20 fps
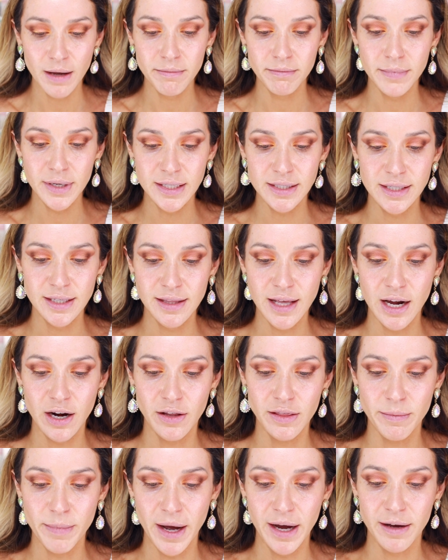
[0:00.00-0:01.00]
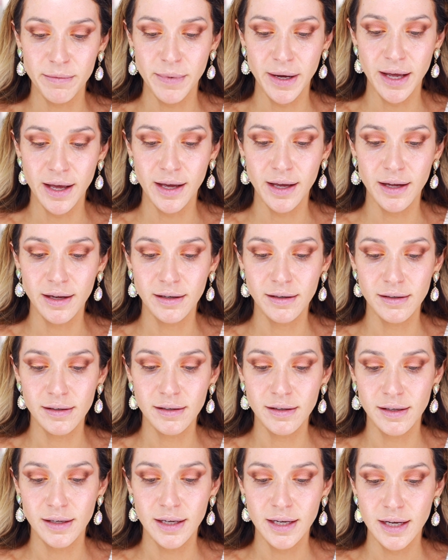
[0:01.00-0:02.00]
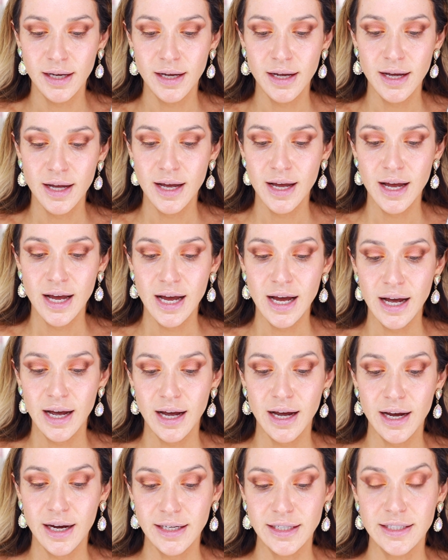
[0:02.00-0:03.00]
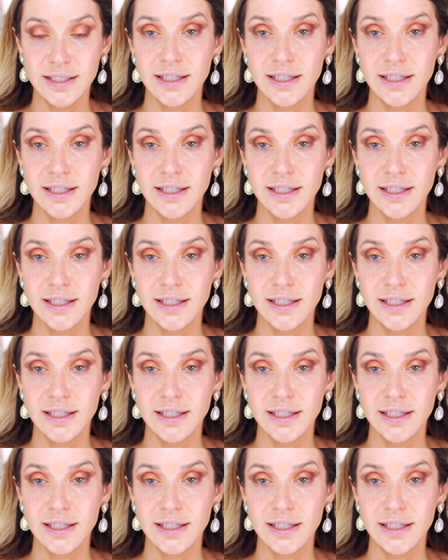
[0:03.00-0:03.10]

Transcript: Mixing that on the back of my hand. I